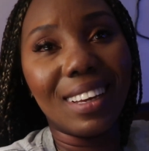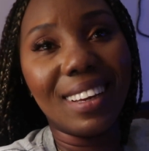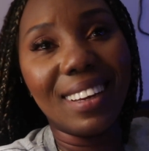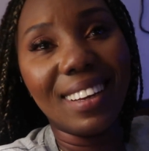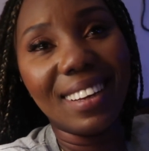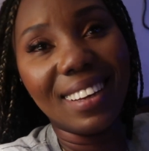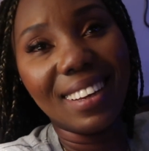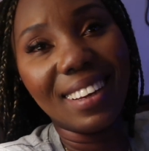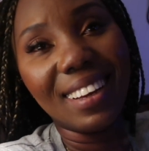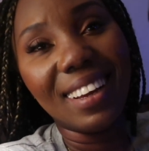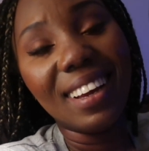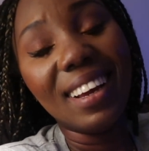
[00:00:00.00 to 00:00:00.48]

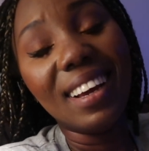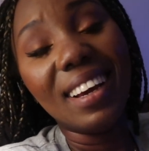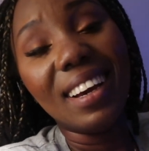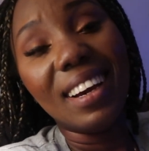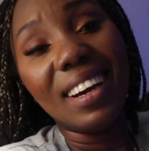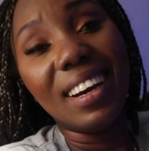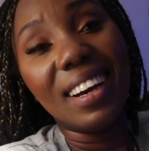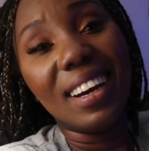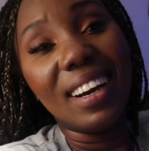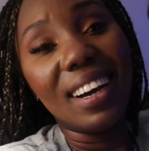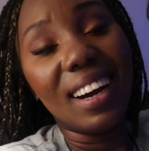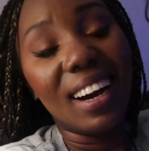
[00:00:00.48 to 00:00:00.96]
so
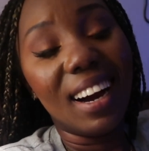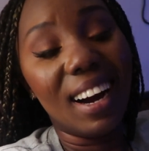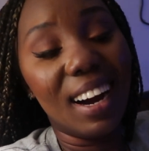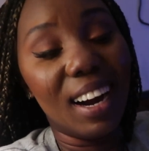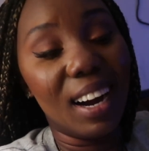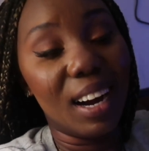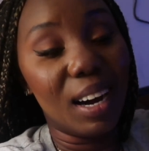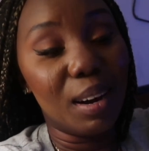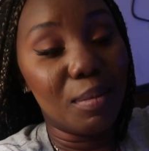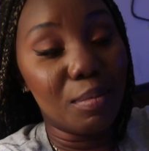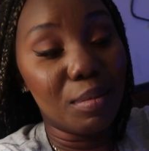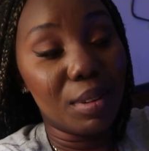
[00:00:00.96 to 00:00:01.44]

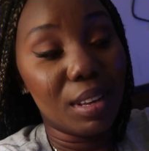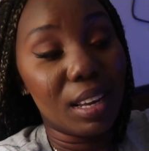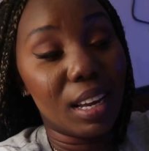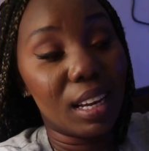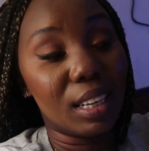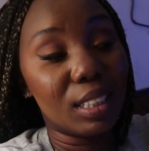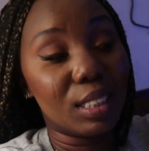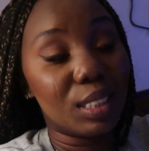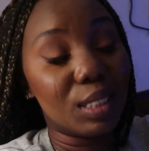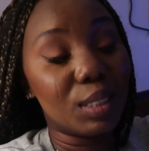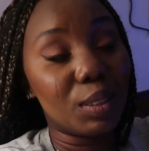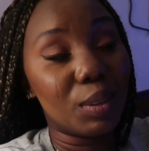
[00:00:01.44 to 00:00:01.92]

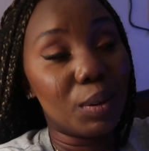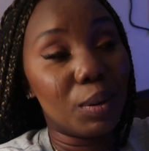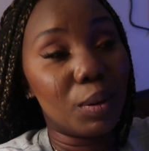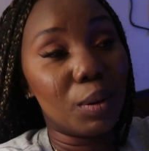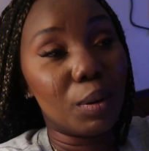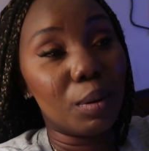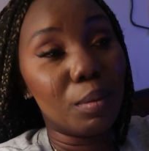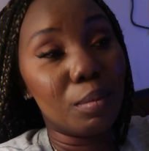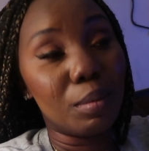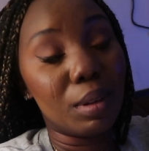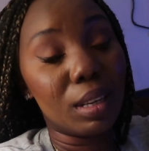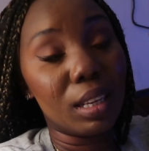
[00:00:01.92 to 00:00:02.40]

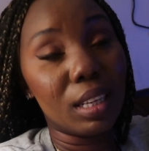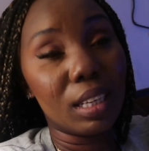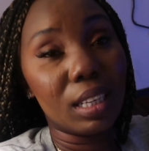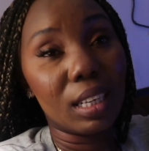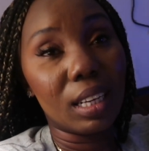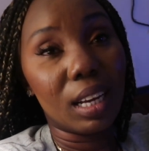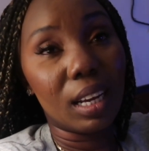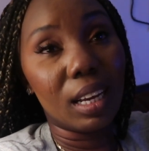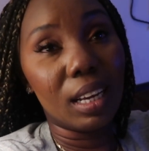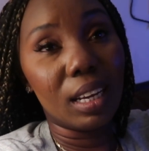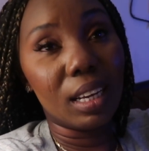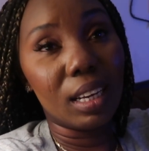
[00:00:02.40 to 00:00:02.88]

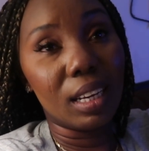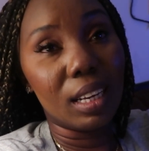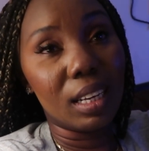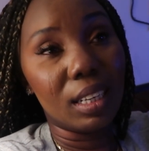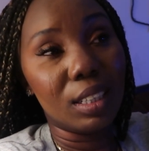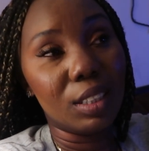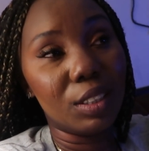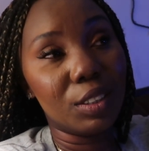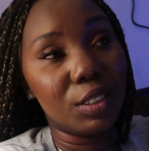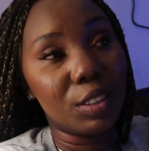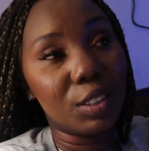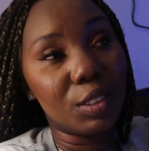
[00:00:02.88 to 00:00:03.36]
Malik
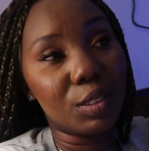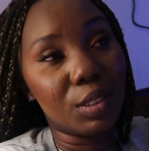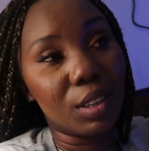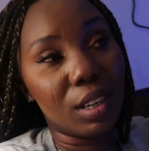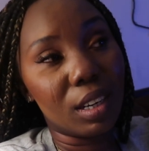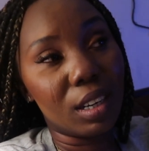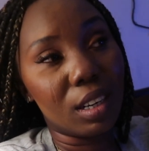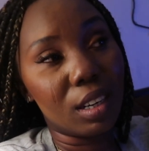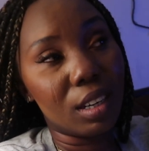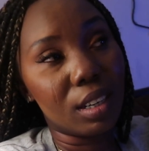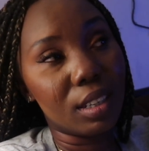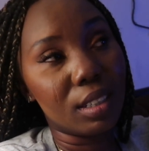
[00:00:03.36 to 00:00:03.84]
and
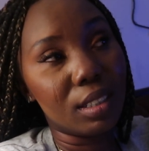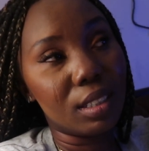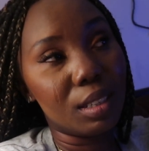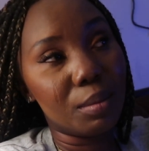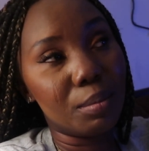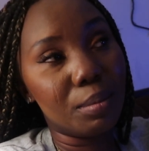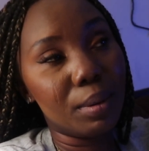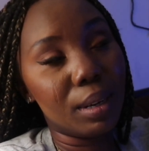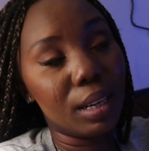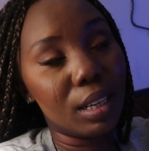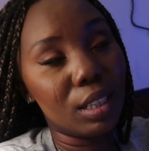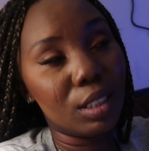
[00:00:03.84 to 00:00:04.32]
Yusra are in
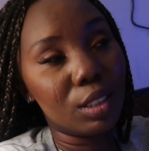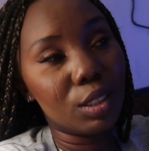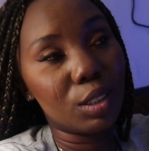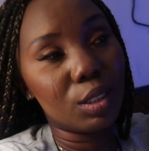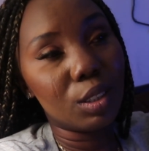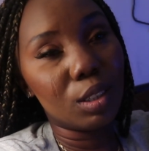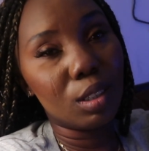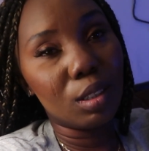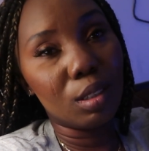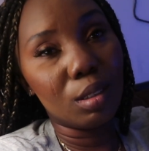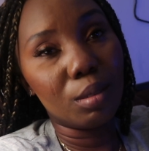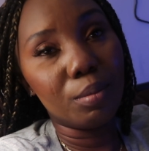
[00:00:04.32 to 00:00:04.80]
the
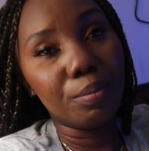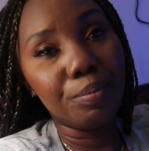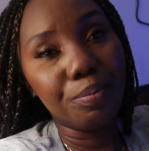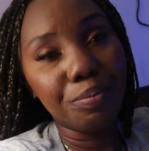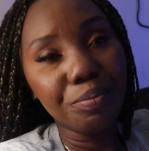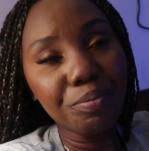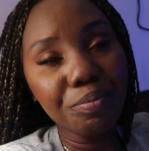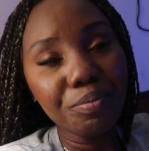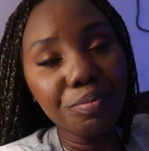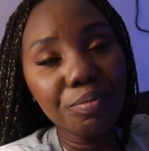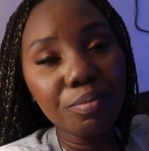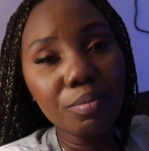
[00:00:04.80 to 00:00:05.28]

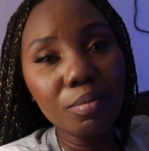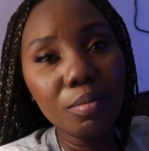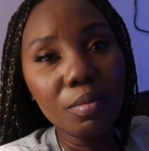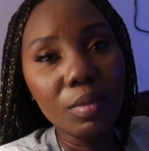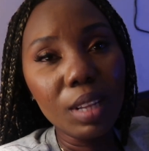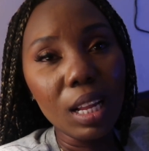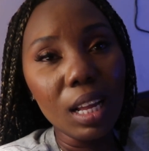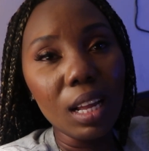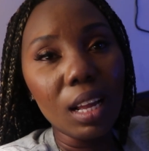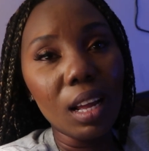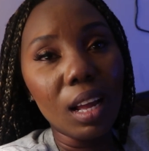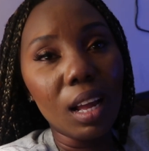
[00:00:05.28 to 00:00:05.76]
bedroom.
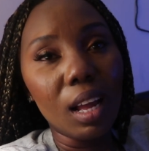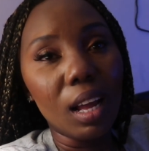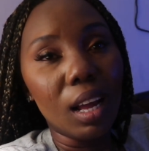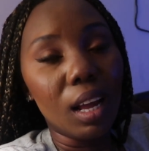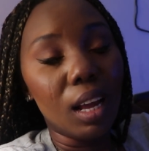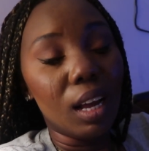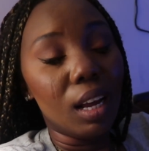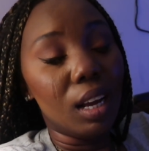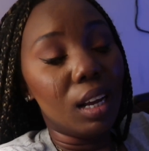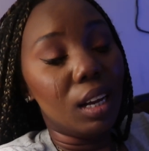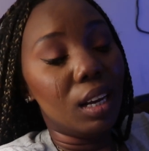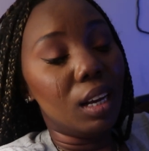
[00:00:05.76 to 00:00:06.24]

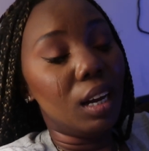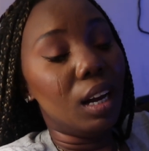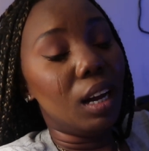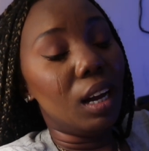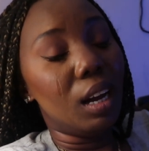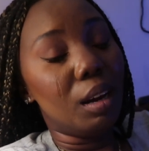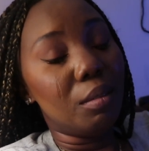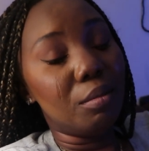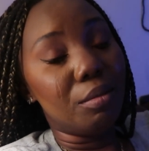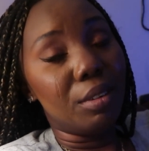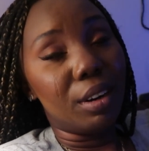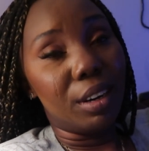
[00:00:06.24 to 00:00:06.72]

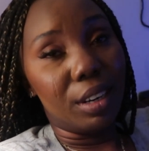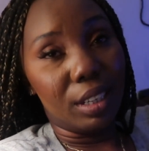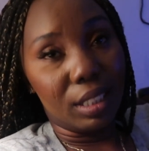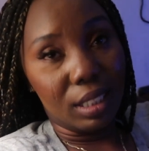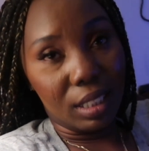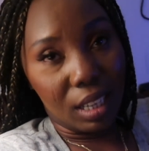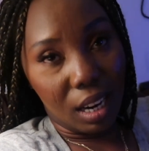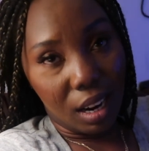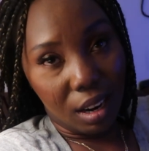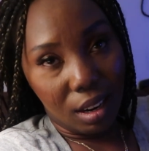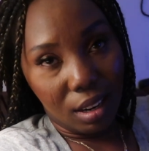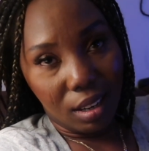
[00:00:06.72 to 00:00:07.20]
I'm very
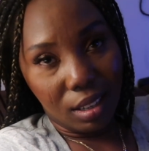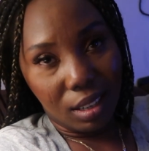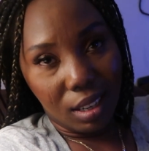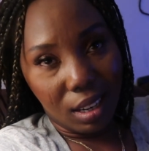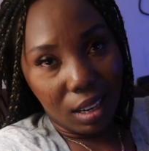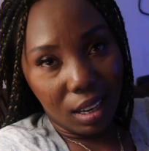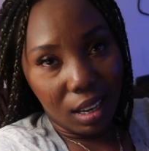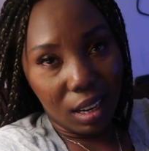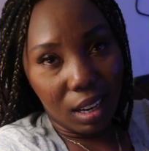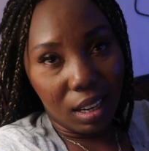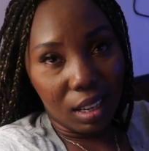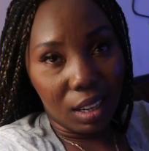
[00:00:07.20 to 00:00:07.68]
tired.
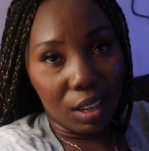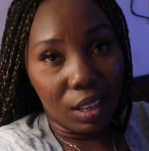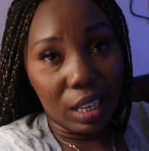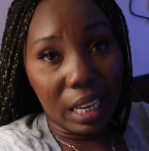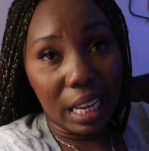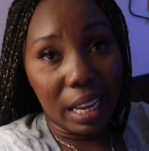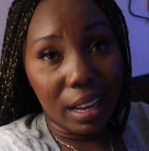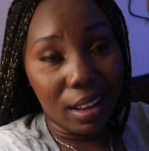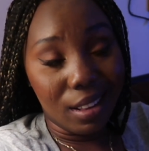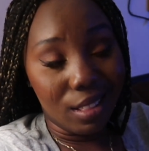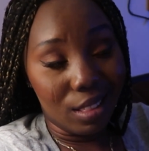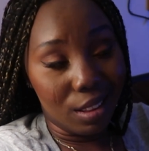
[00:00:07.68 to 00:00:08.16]
I'm
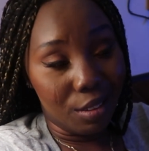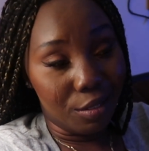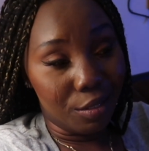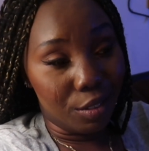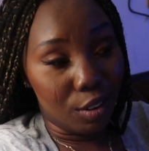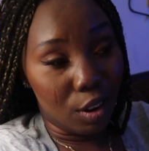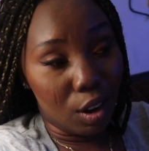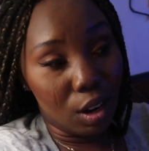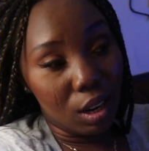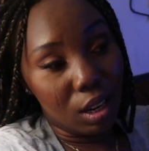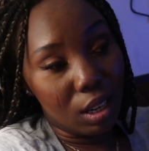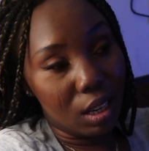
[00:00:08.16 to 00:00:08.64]
gonna end the
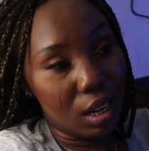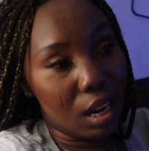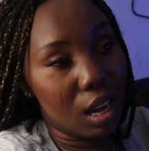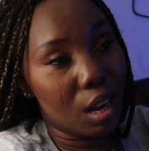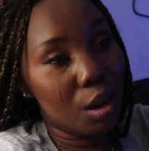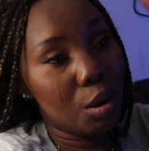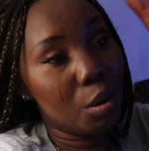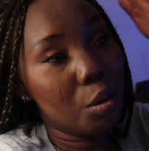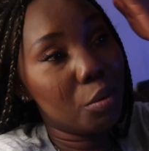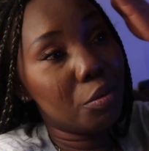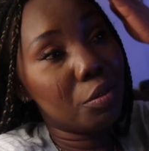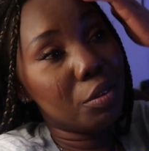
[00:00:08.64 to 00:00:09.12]
vlog
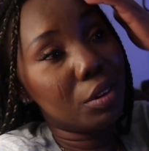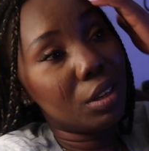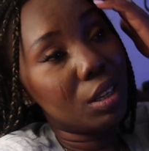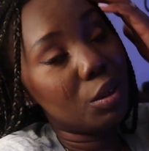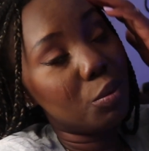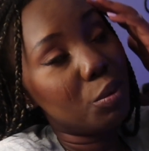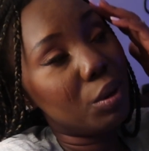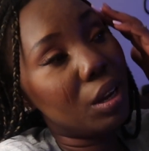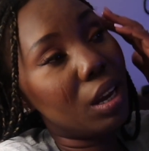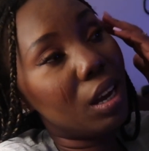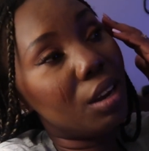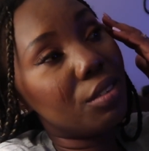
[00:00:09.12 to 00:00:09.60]
now.
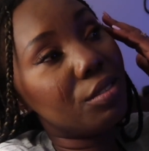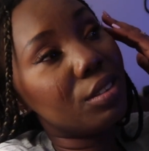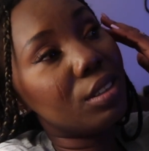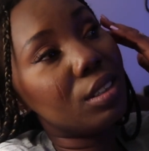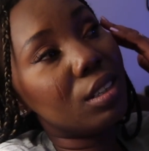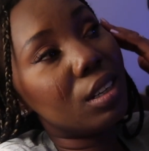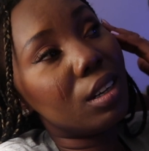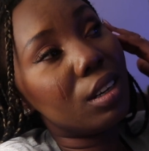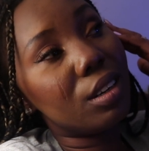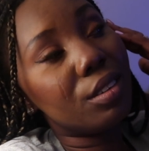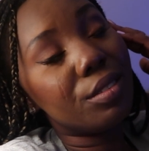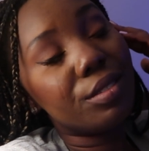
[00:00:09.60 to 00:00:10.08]
Hopefully we have
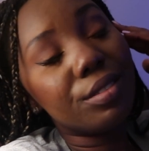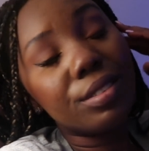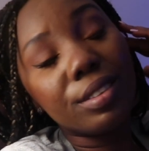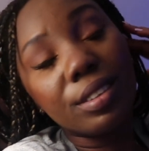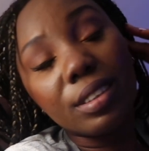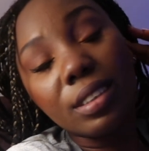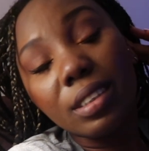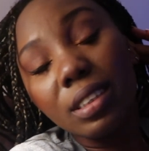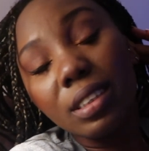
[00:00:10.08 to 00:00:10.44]
enough